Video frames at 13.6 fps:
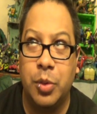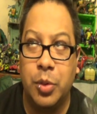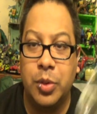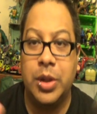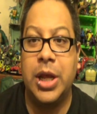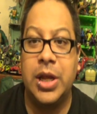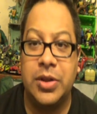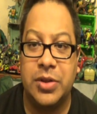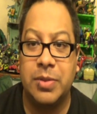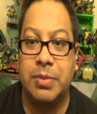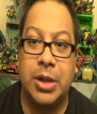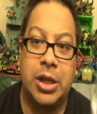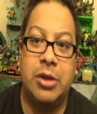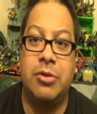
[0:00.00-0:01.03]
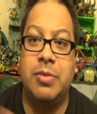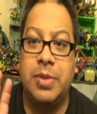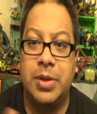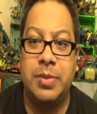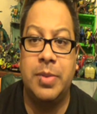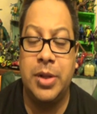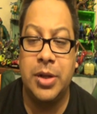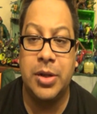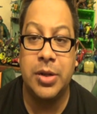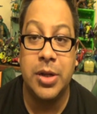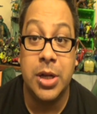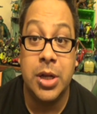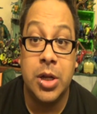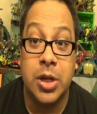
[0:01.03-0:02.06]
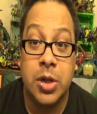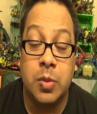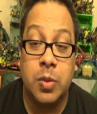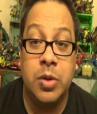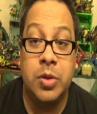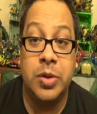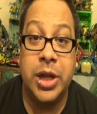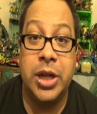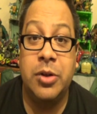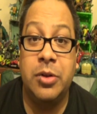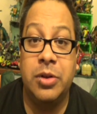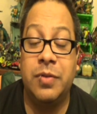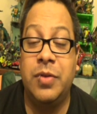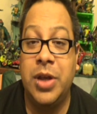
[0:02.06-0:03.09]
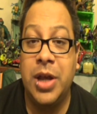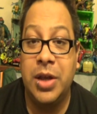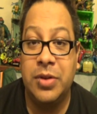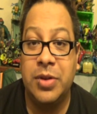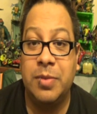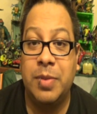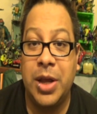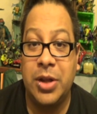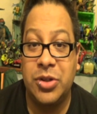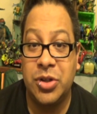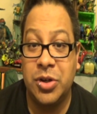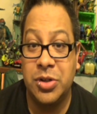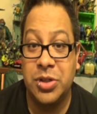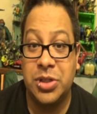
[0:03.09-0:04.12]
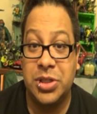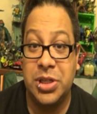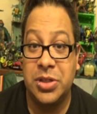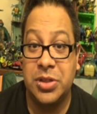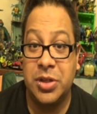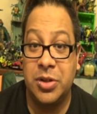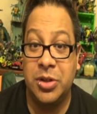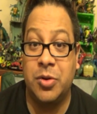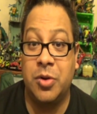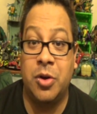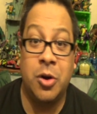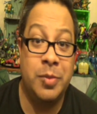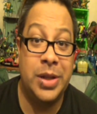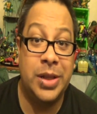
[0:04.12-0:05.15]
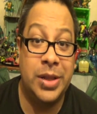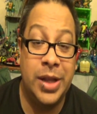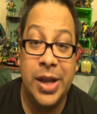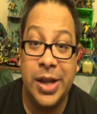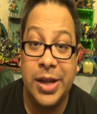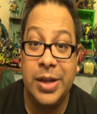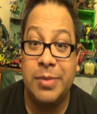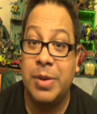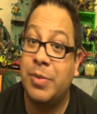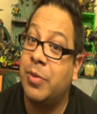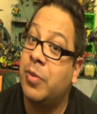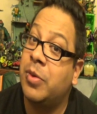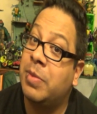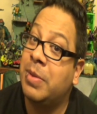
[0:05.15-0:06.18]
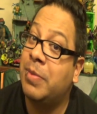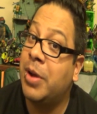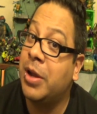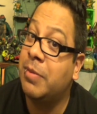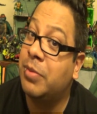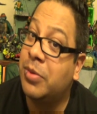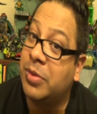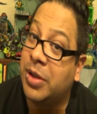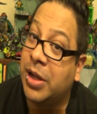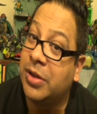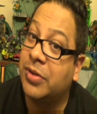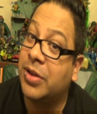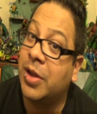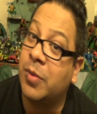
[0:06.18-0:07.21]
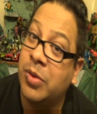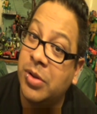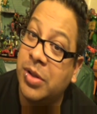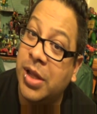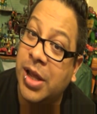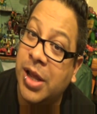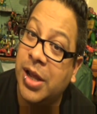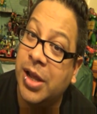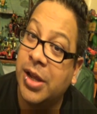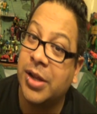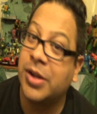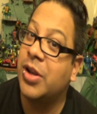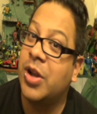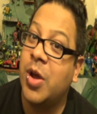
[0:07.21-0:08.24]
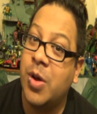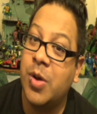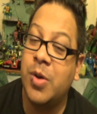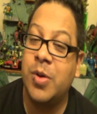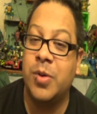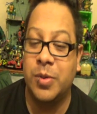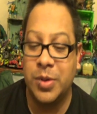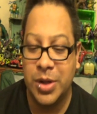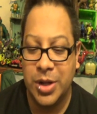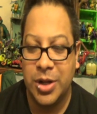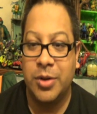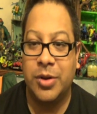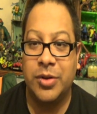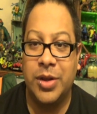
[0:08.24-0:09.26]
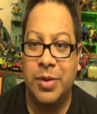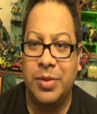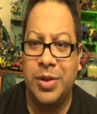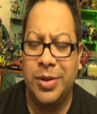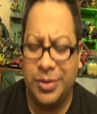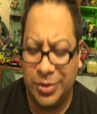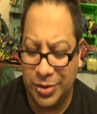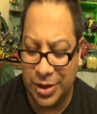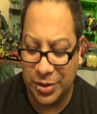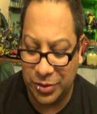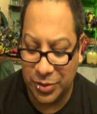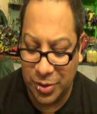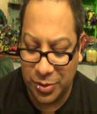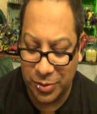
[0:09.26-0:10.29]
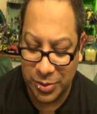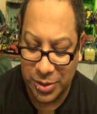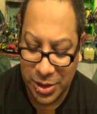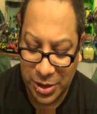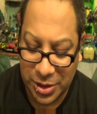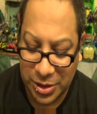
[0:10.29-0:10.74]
bootlegs and blah blah blah. Well, Legos, if you guys didn't charge things, arm and a leg, people wouldn't be buying bootlegs now, would they? No, because I saw